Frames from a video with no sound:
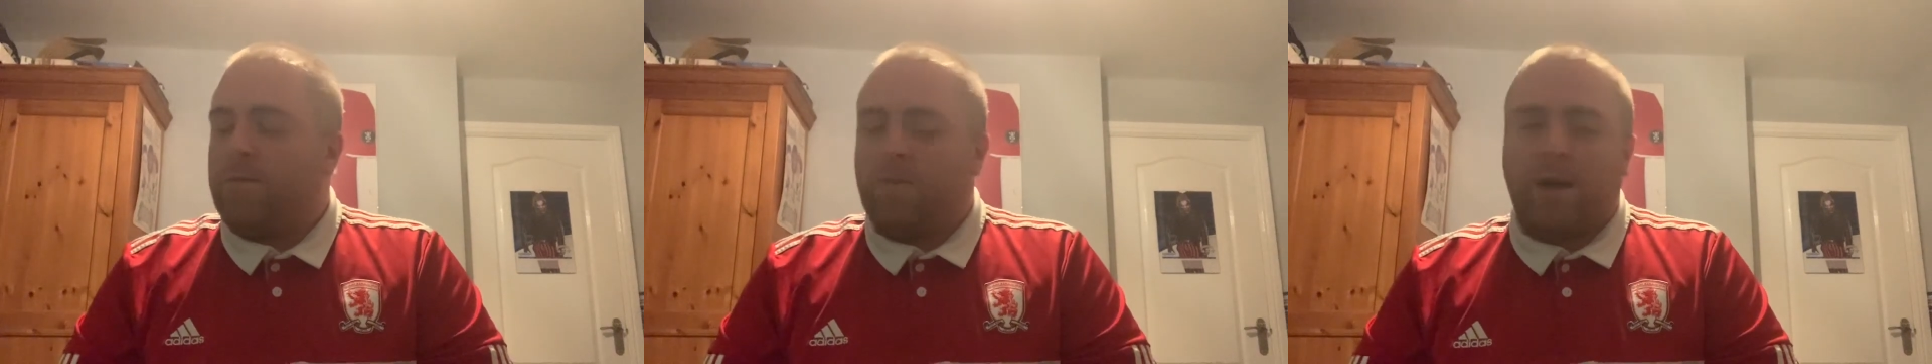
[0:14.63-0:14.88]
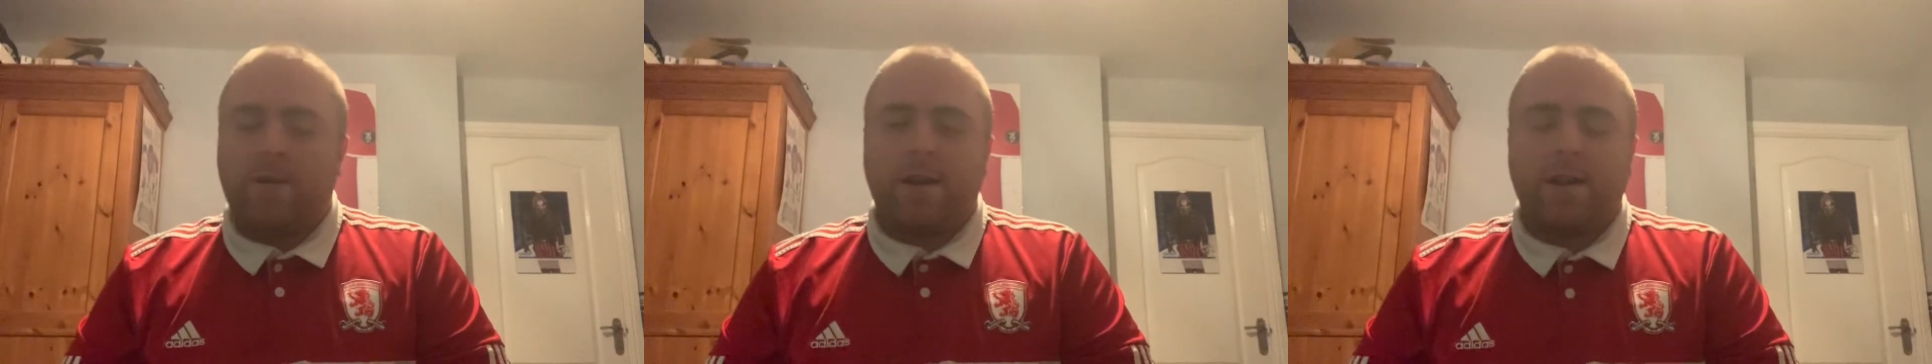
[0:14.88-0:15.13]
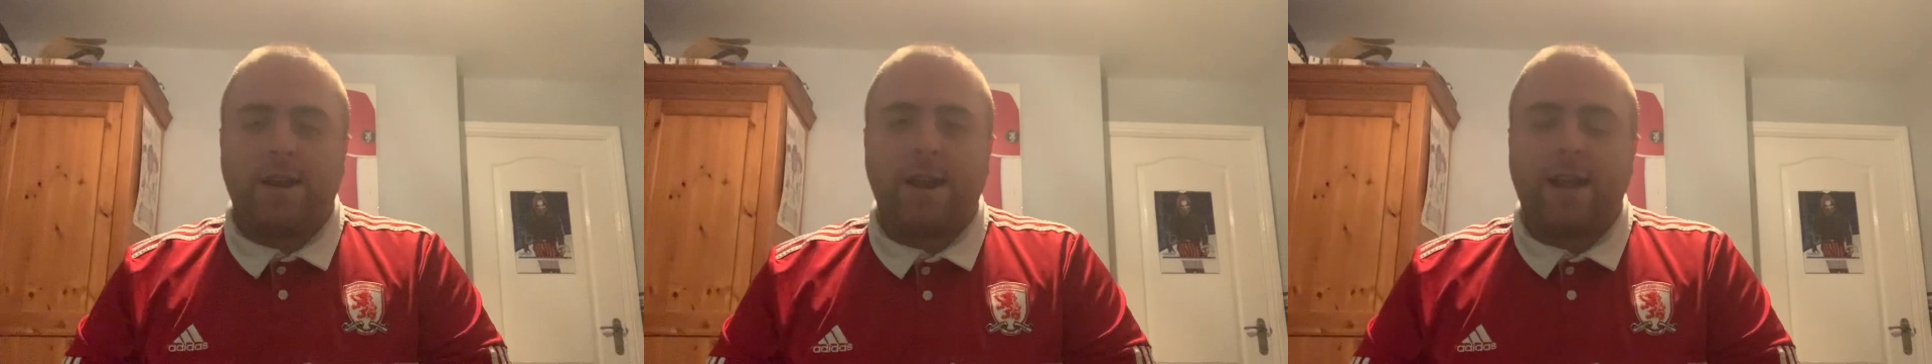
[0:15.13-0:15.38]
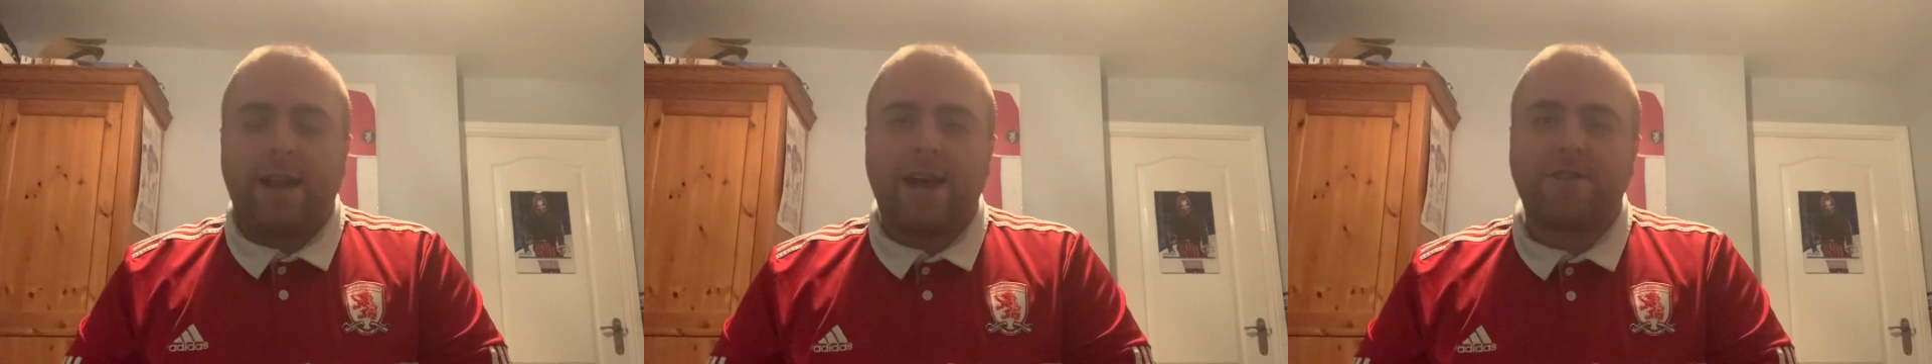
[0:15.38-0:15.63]
well, in
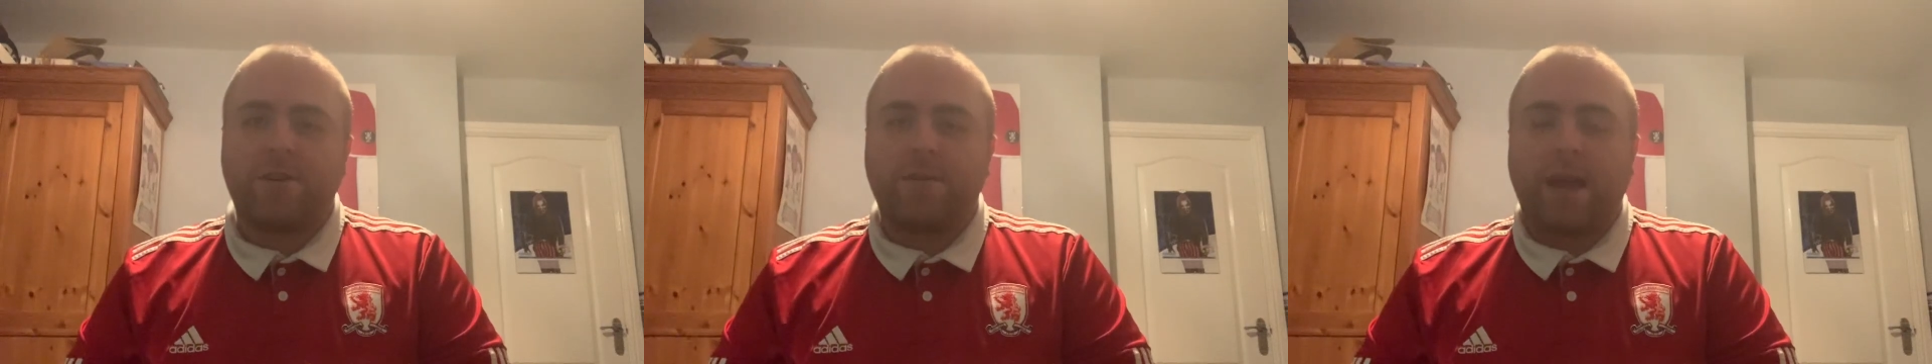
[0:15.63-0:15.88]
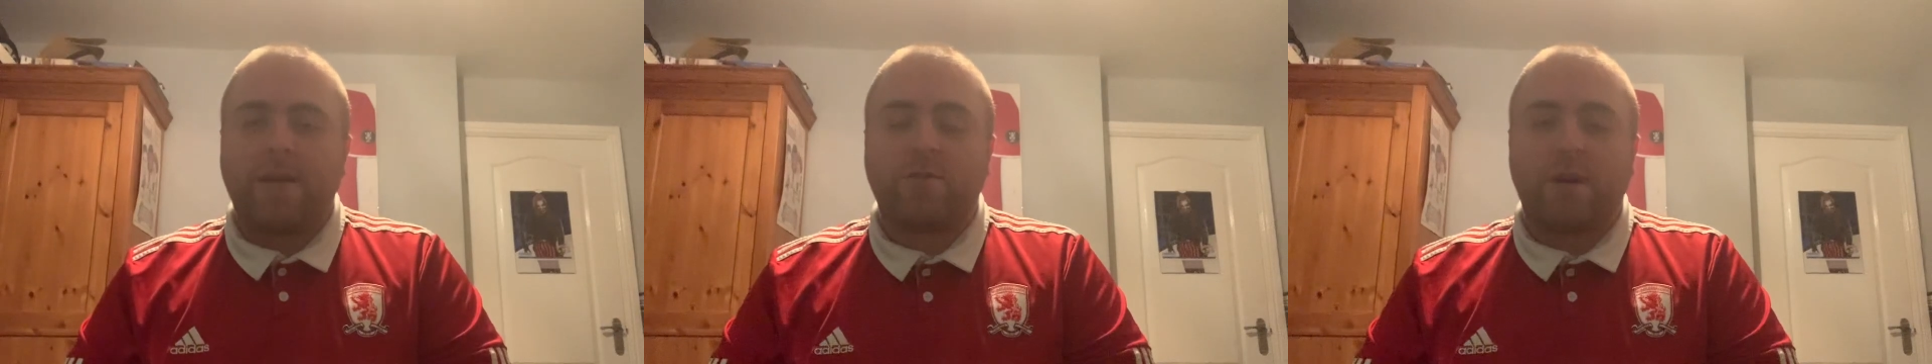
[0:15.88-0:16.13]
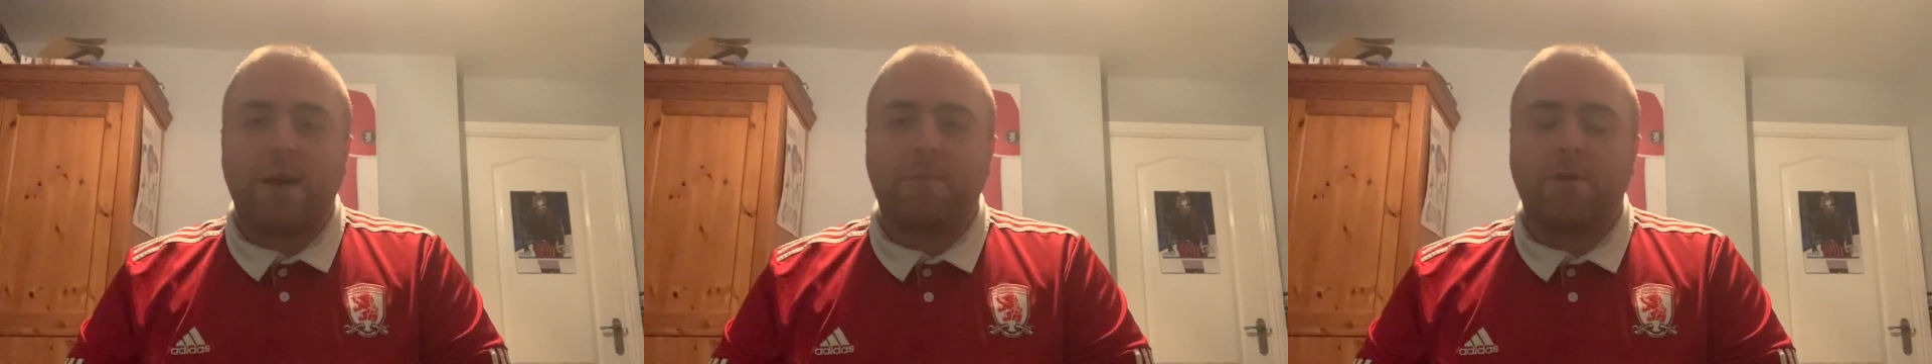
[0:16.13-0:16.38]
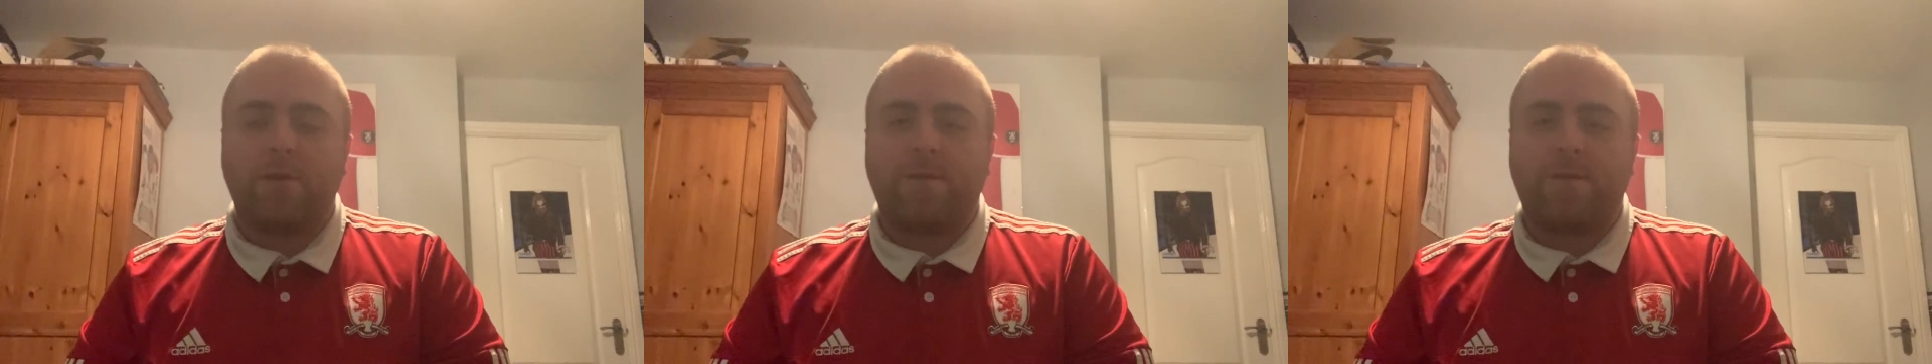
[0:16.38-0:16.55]
the last two games we had Boro